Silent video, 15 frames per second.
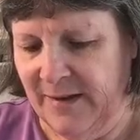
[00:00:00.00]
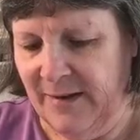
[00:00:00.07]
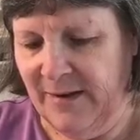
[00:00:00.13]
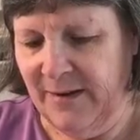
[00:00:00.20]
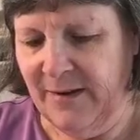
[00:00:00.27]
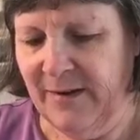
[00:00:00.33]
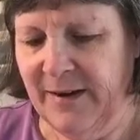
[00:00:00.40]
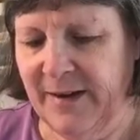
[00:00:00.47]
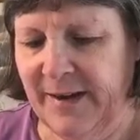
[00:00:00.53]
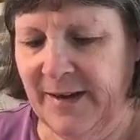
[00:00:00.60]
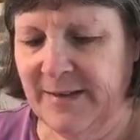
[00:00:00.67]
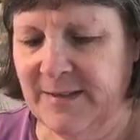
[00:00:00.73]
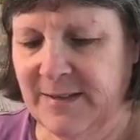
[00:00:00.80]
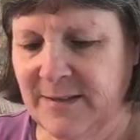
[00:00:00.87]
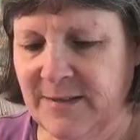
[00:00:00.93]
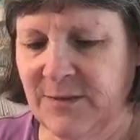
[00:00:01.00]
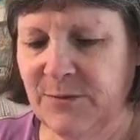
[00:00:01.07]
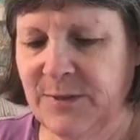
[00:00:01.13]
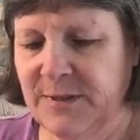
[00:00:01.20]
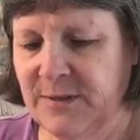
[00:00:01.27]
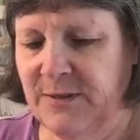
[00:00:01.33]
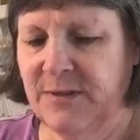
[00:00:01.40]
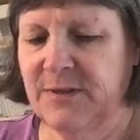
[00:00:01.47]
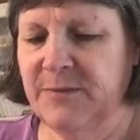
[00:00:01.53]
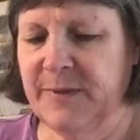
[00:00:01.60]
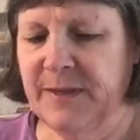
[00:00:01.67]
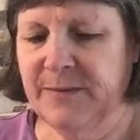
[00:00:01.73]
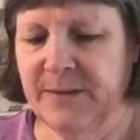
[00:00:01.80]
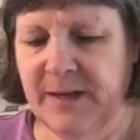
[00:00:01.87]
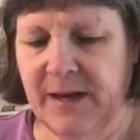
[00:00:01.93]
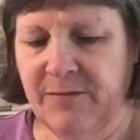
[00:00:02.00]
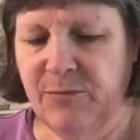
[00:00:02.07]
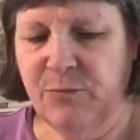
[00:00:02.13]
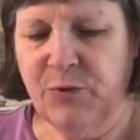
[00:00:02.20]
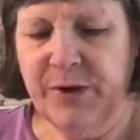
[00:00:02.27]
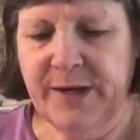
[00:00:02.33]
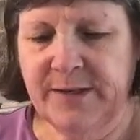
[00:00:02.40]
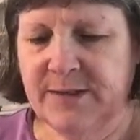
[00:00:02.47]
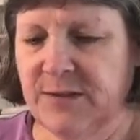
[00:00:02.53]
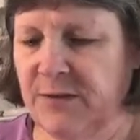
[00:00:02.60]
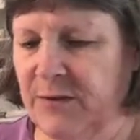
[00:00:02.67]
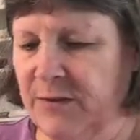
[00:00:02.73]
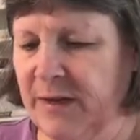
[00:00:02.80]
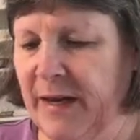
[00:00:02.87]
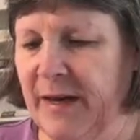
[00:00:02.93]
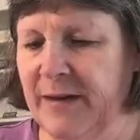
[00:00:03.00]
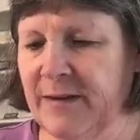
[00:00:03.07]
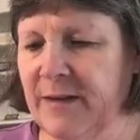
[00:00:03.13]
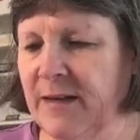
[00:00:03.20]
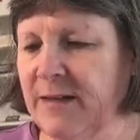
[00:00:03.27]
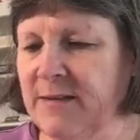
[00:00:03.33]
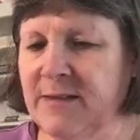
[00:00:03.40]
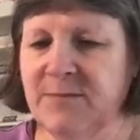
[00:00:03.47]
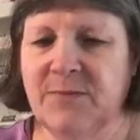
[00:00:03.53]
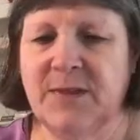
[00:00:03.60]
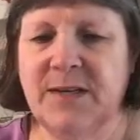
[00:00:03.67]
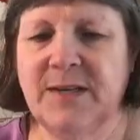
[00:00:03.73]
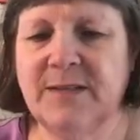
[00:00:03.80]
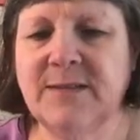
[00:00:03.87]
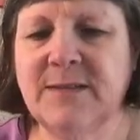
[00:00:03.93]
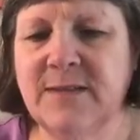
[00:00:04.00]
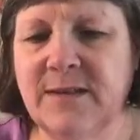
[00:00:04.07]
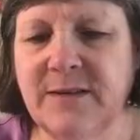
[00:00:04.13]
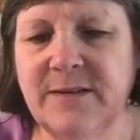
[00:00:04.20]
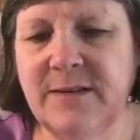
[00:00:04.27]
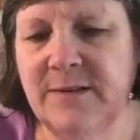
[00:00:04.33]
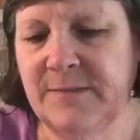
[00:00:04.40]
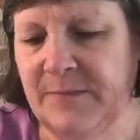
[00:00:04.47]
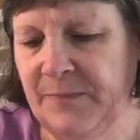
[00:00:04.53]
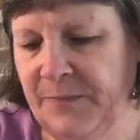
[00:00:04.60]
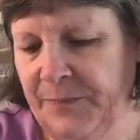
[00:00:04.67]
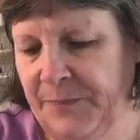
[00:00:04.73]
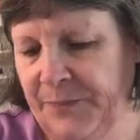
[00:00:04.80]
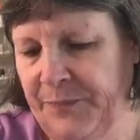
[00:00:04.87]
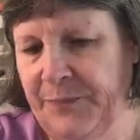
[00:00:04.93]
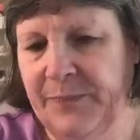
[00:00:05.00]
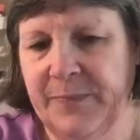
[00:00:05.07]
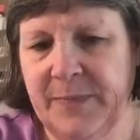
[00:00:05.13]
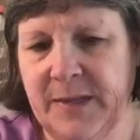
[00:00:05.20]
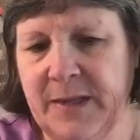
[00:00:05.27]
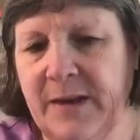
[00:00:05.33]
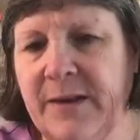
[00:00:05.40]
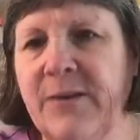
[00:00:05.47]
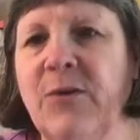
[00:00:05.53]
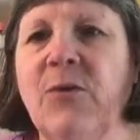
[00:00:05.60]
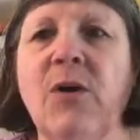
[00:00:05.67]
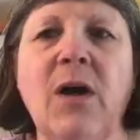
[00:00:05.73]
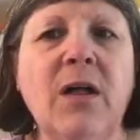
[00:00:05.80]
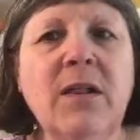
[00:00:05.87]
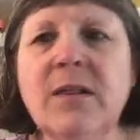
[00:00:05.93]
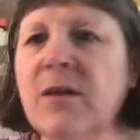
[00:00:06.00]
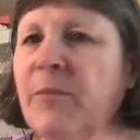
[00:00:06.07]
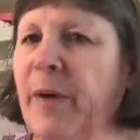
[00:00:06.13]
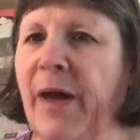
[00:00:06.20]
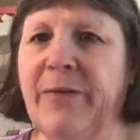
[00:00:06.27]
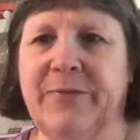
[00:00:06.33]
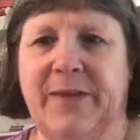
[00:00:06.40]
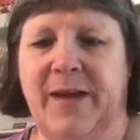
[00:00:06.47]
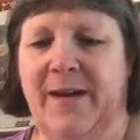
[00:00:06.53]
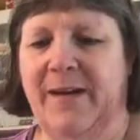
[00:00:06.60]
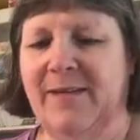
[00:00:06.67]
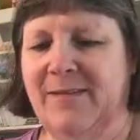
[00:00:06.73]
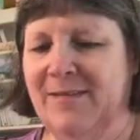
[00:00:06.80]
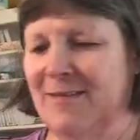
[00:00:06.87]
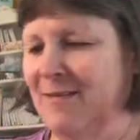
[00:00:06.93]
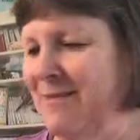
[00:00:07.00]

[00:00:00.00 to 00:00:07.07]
All right. It's always good to be able to have a break so you can get some things done. I know all about that.